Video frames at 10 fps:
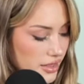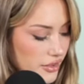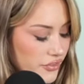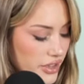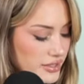
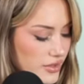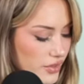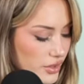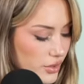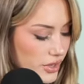The face
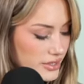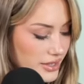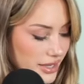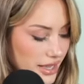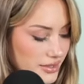of the Lord
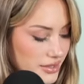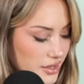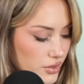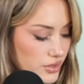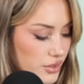is against
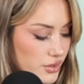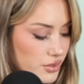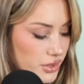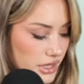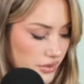those who
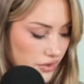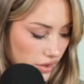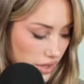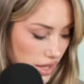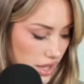do
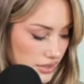evil,